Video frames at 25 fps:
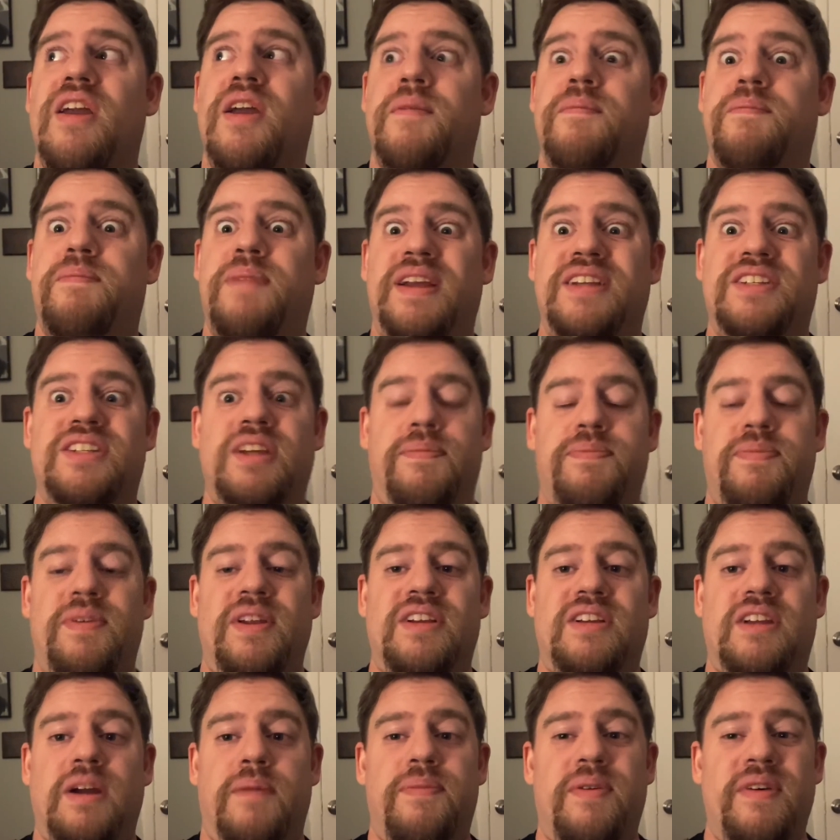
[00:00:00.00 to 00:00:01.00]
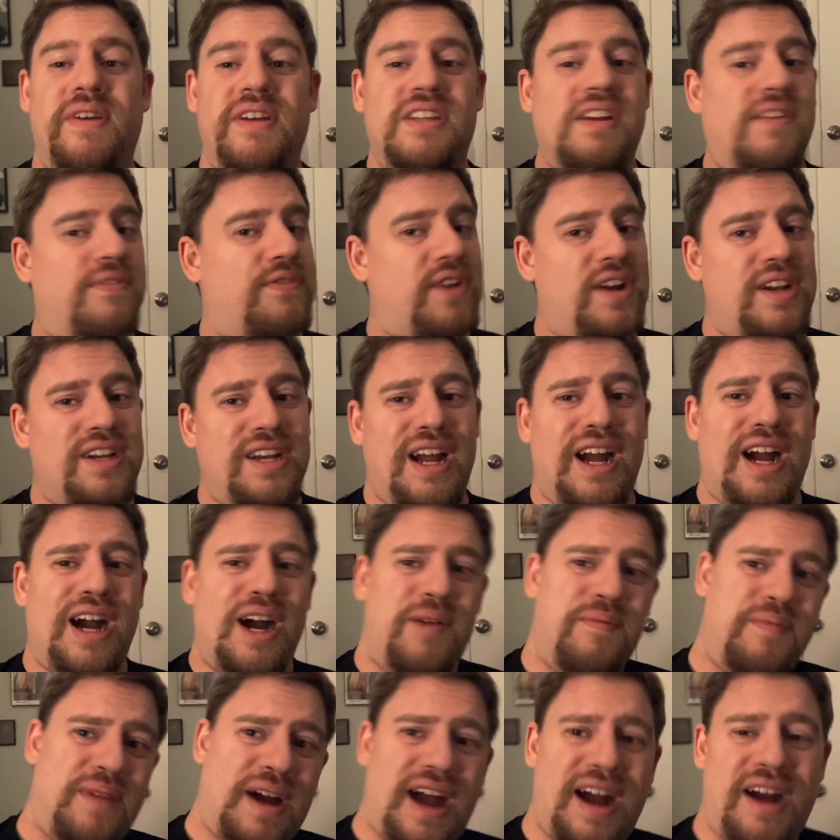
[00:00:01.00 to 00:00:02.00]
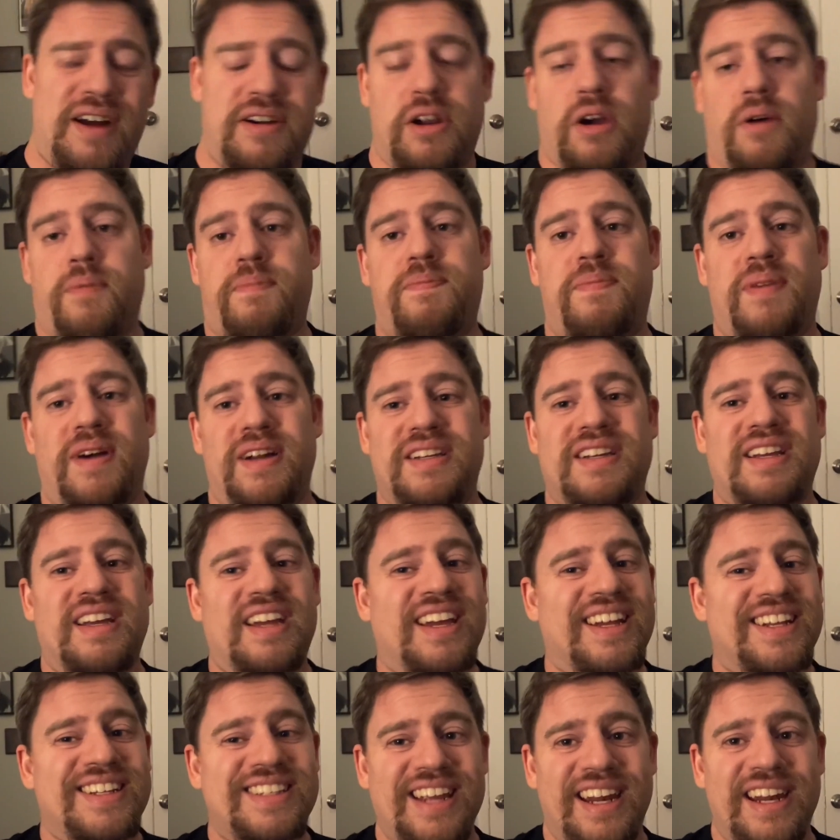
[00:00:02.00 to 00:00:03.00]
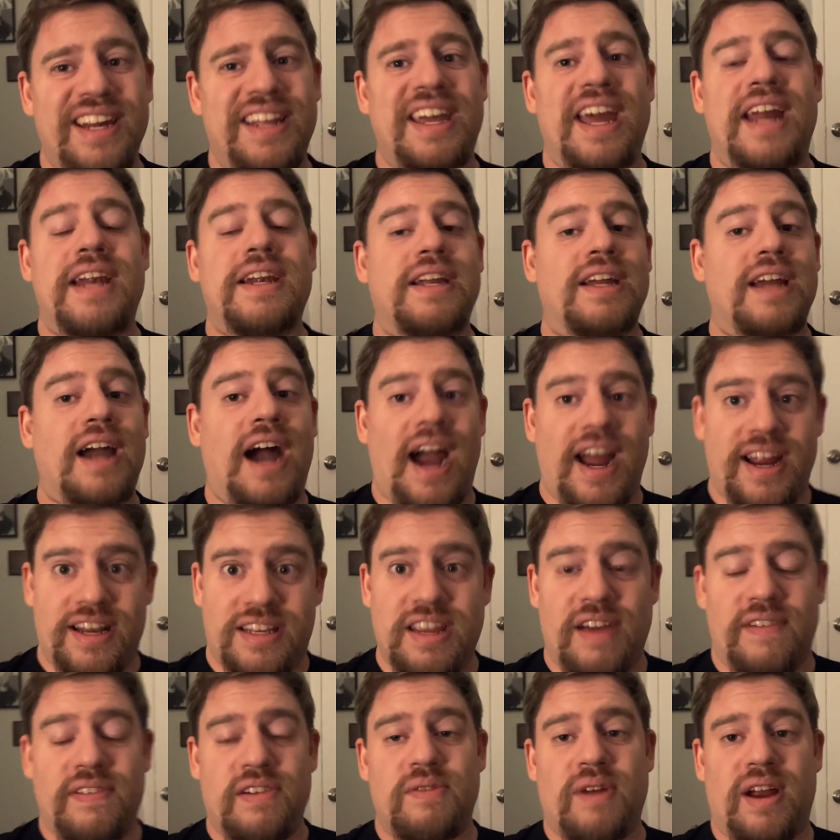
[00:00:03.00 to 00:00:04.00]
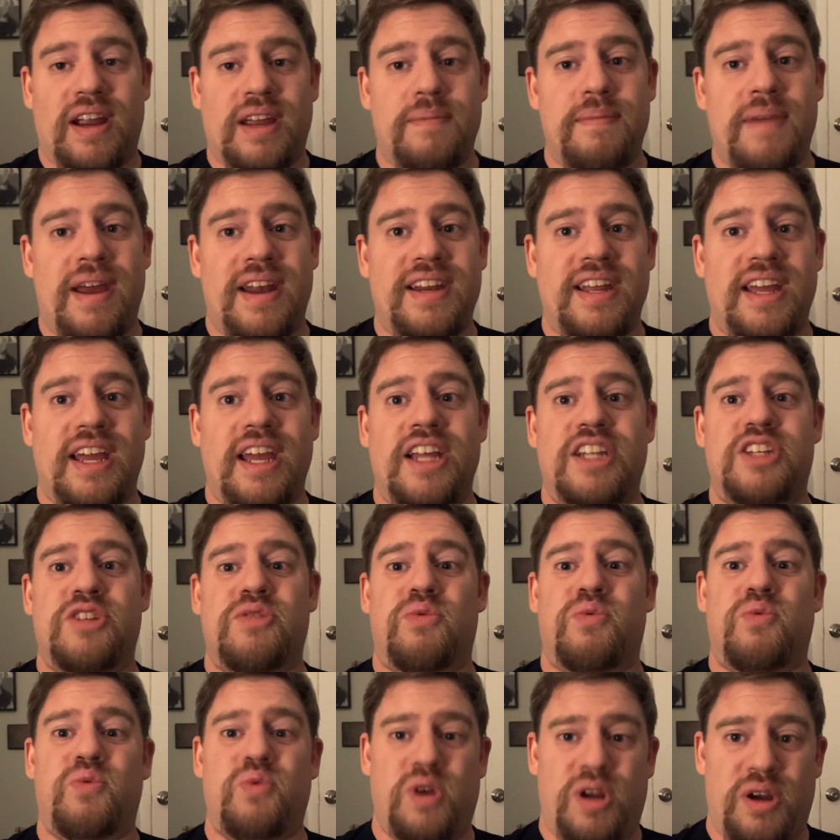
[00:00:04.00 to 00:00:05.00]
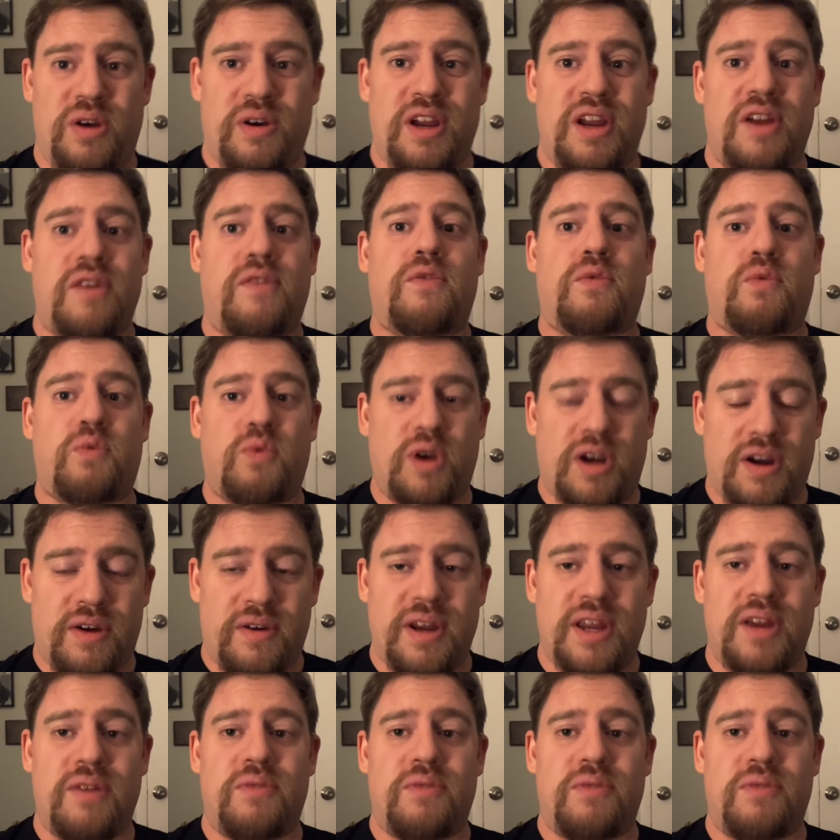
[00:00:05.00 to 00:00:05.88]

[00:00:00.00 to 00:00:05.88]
be something completely different. Um, I don't know. But then again, I definitely recommend it. It's really, really,